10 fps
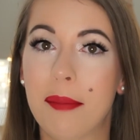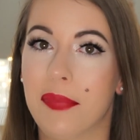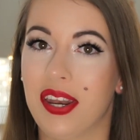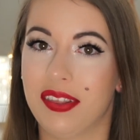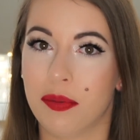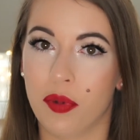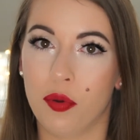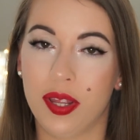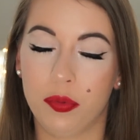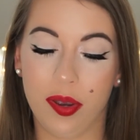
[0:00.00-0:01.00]
but at the
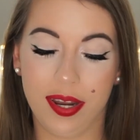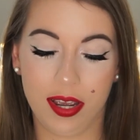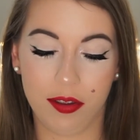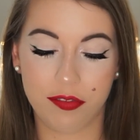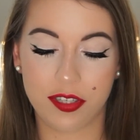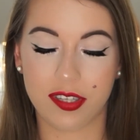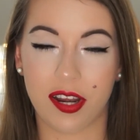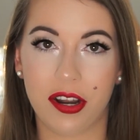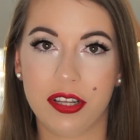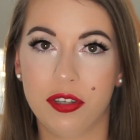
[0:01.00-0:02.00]
moment when I've
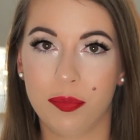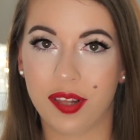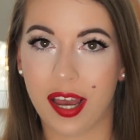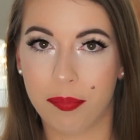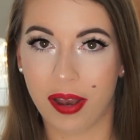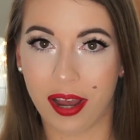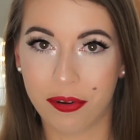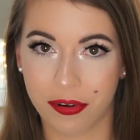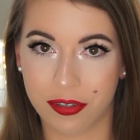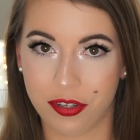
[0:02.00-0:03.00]
started to apply
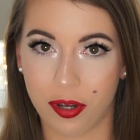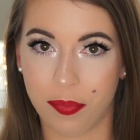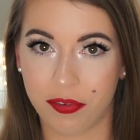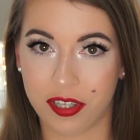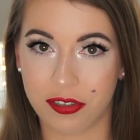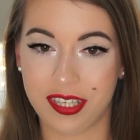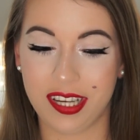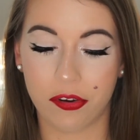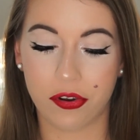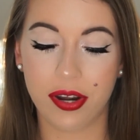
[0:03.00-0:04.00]
powder on top of the
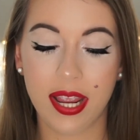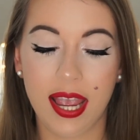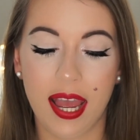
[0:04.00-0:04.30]
concealer,